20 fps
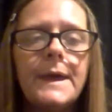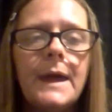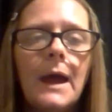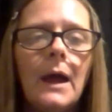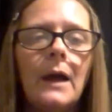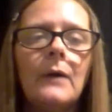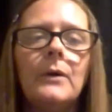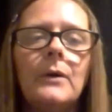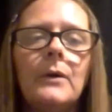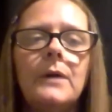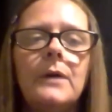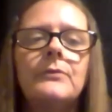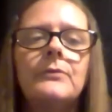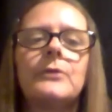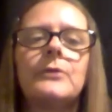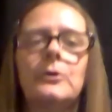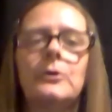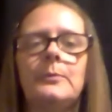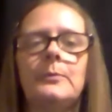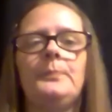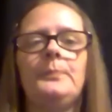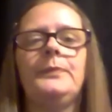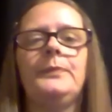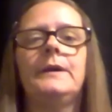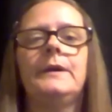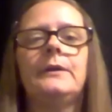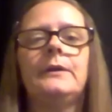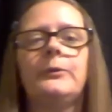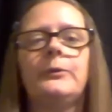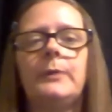However, it
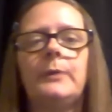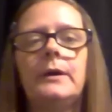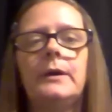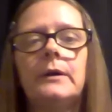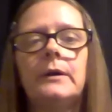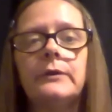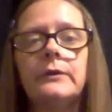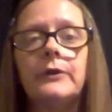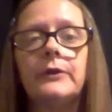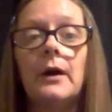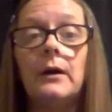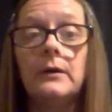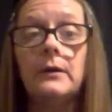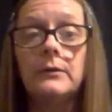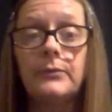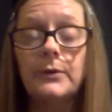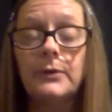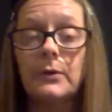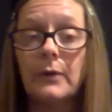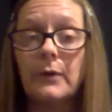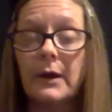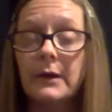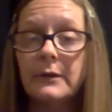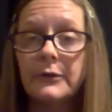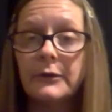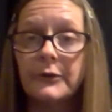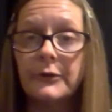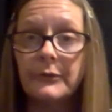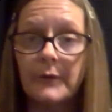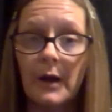is because of the
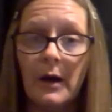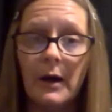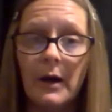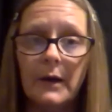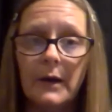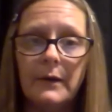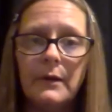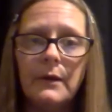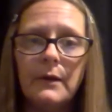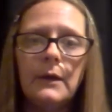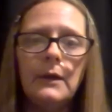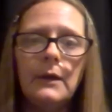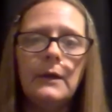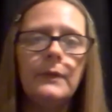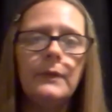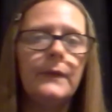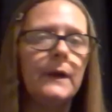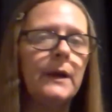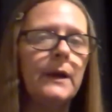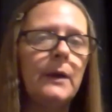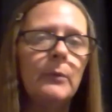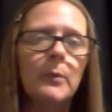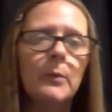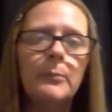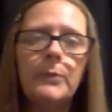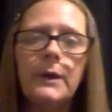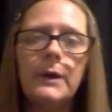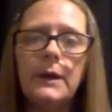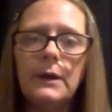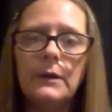greatness of God that he
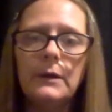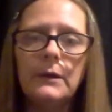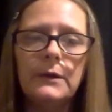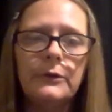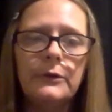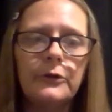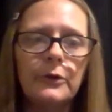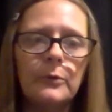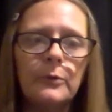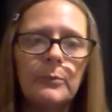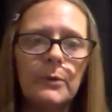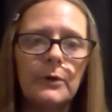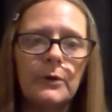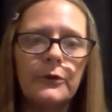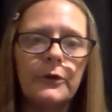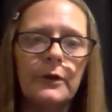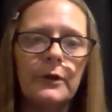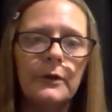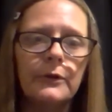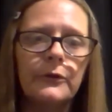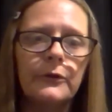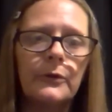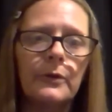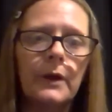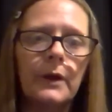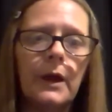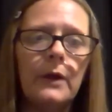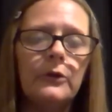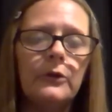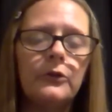repeatedly showed mercy on his
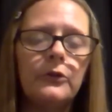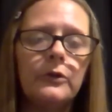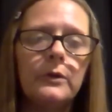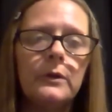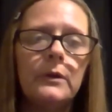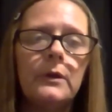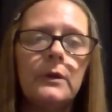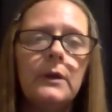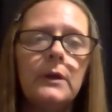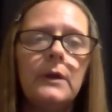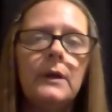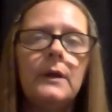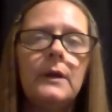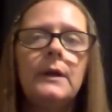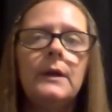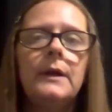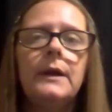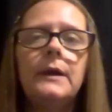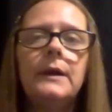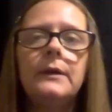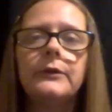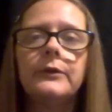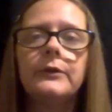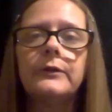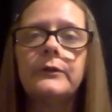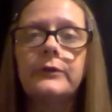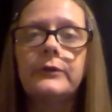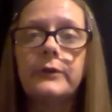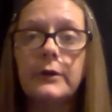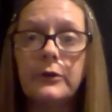creation. It is
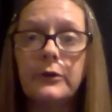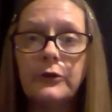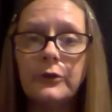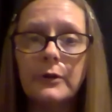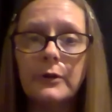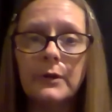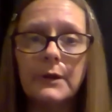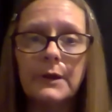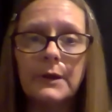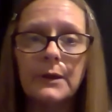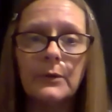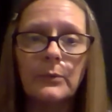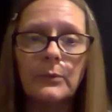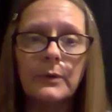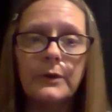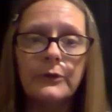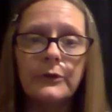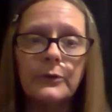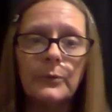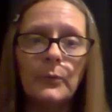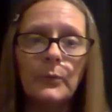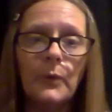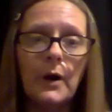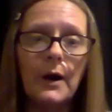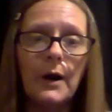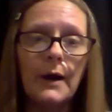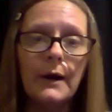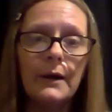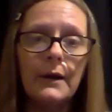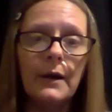additionally the reason
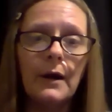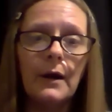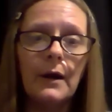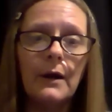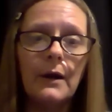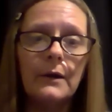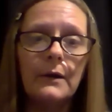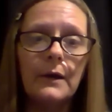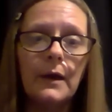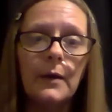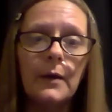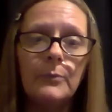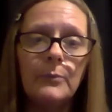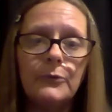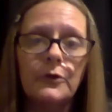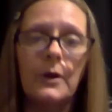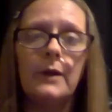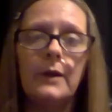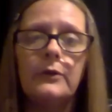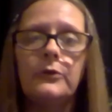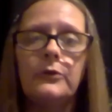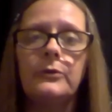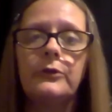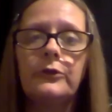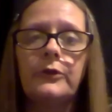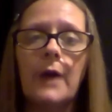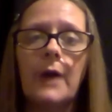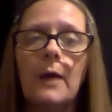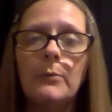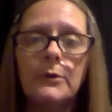why God kept trying to
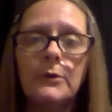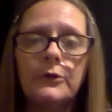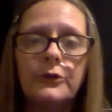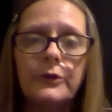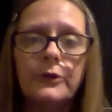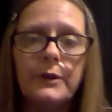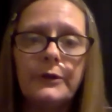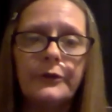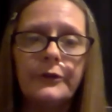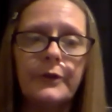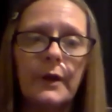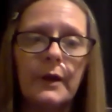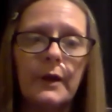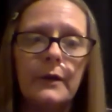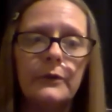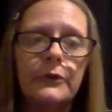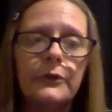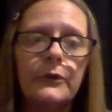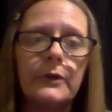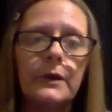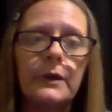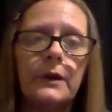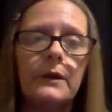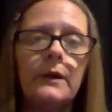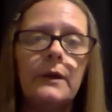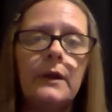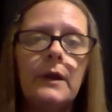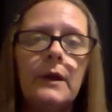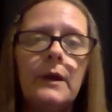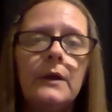establish these things so that, it,
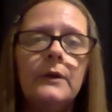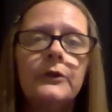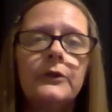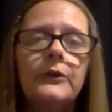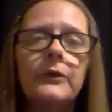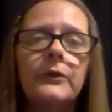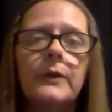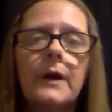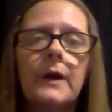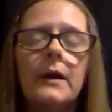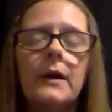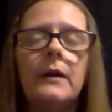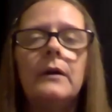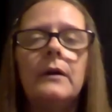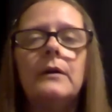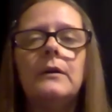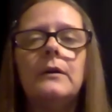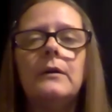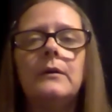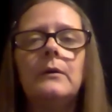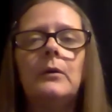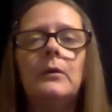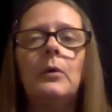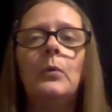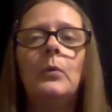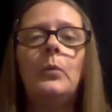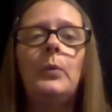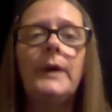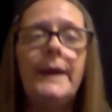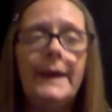so that
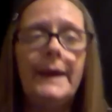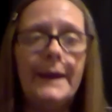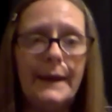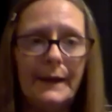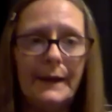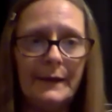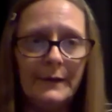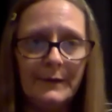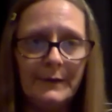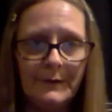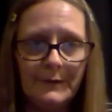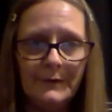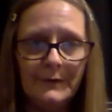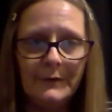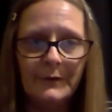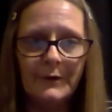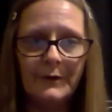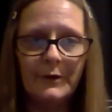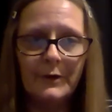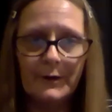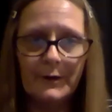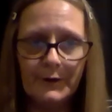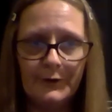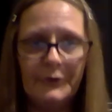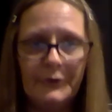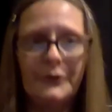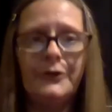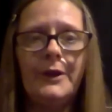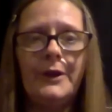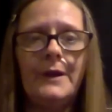we could
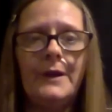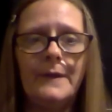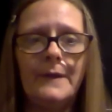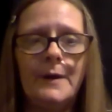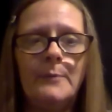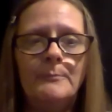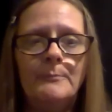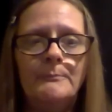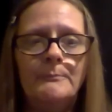understand them